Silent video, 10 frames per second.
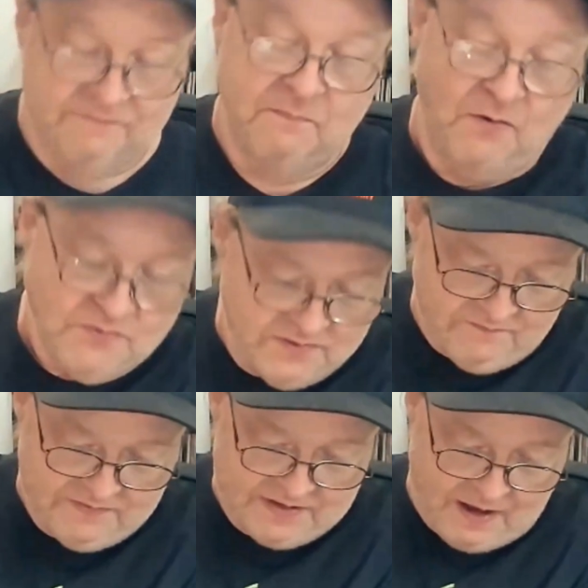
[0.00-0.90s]
Most of
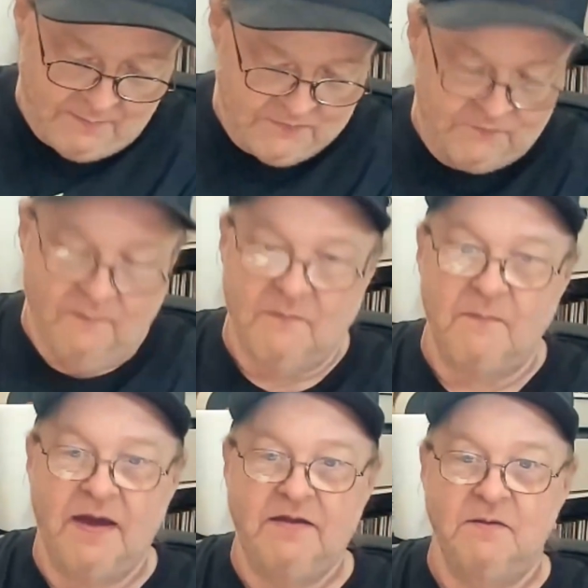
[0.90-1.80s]
it comes from the
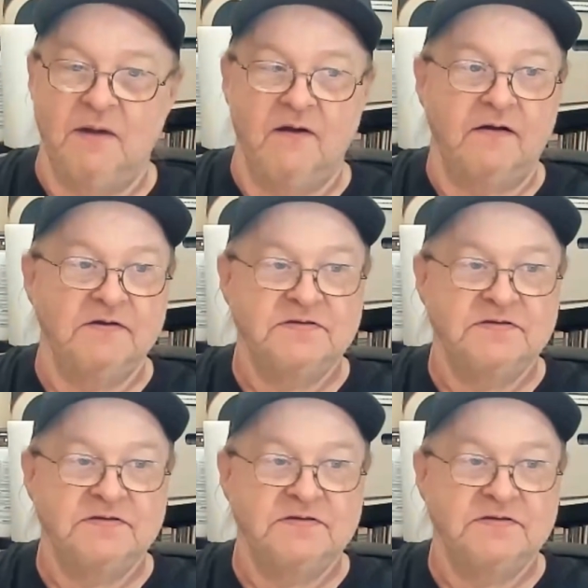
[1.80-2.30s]
Made in America